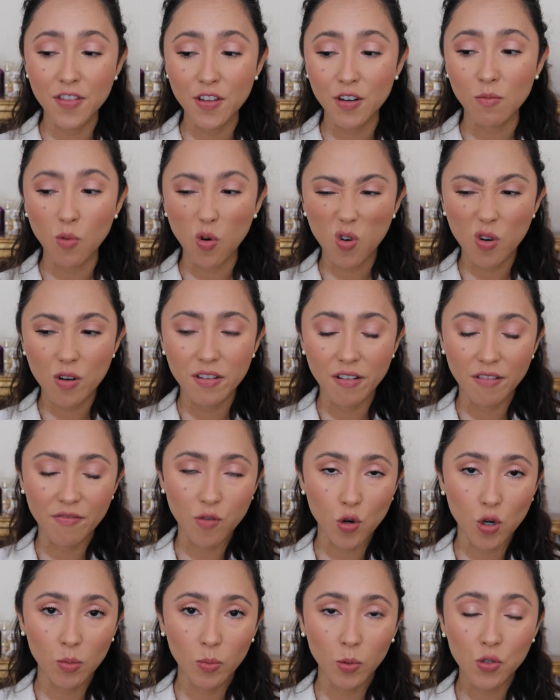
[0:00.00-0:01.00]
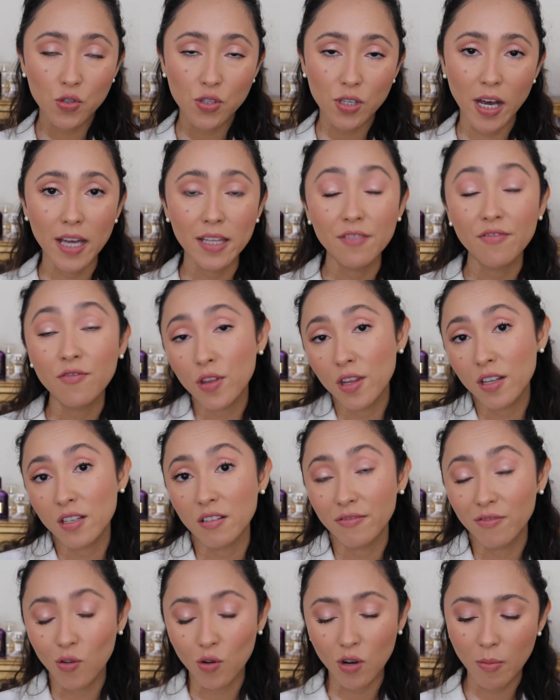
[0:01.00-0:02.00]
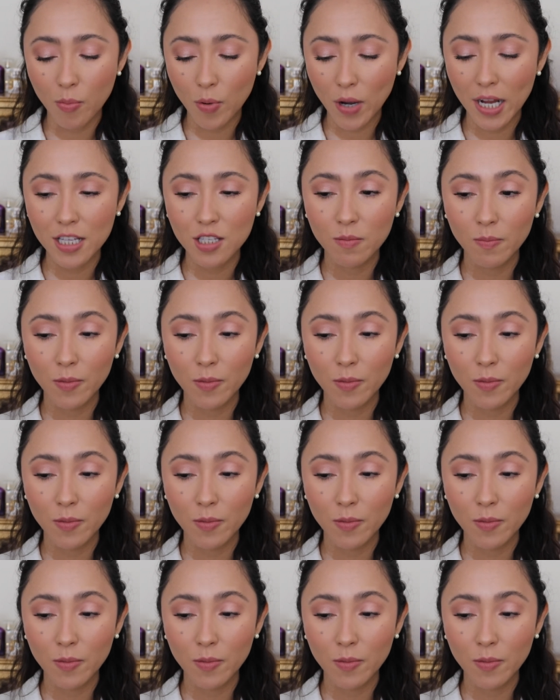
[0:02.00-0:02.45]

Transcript: They're more on the affordable side for the Sephora brands,